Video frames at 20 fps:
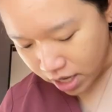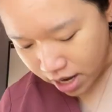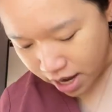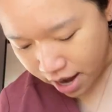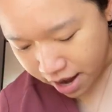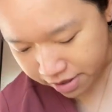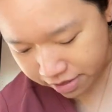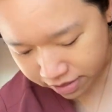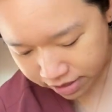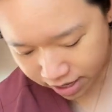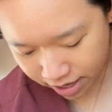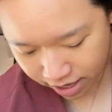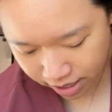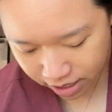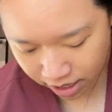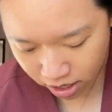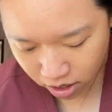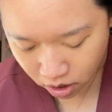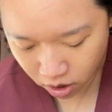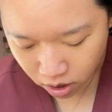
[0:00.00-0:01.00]
And then
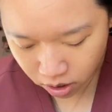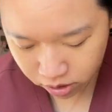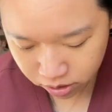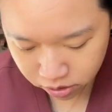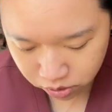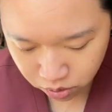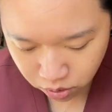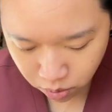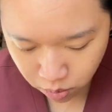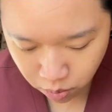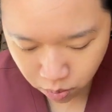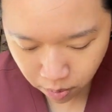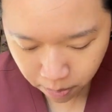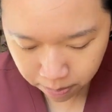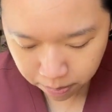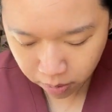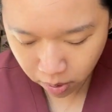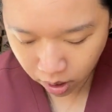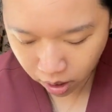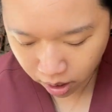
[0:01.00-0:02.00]
I also
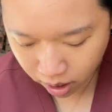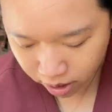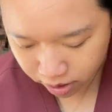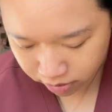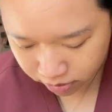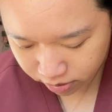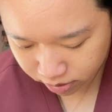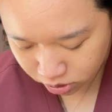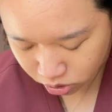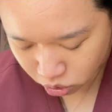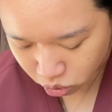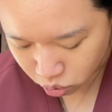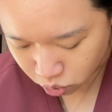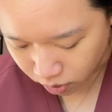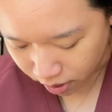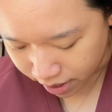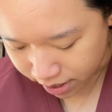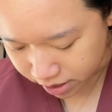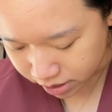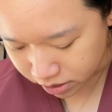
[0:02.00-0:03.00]
bought this
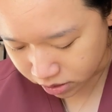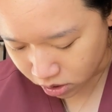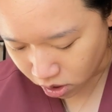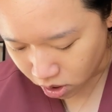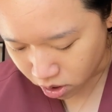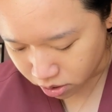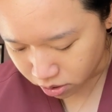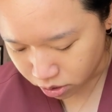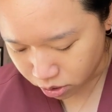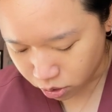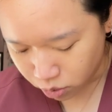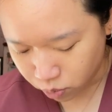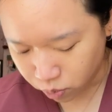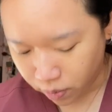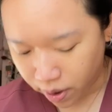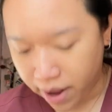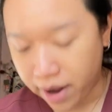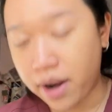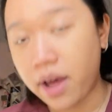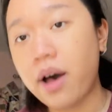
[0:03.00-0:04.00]
dress on
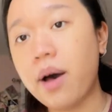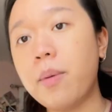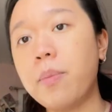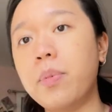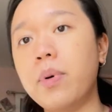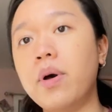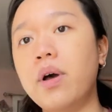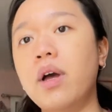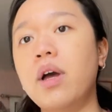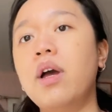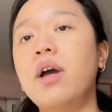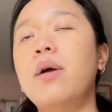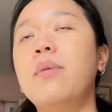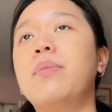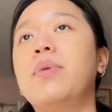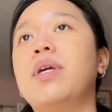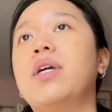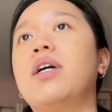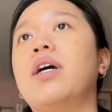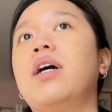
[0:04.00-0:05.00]
thredUP
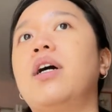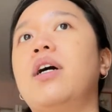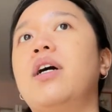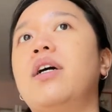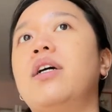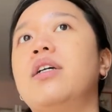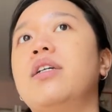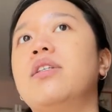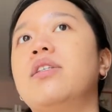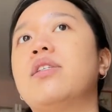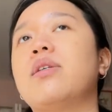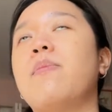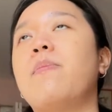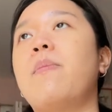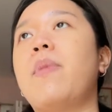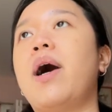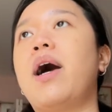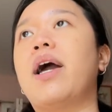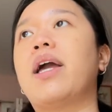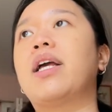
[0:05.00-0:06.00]
because
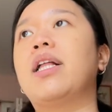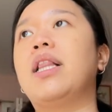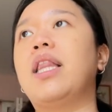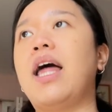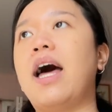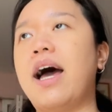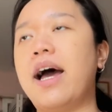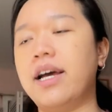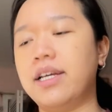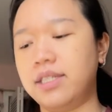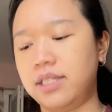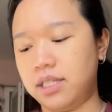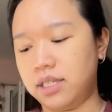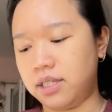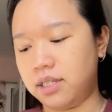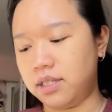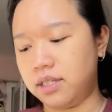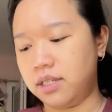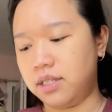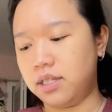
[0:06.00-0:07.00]
my class
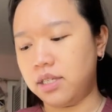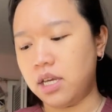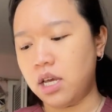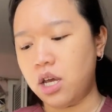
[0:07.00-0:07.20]
is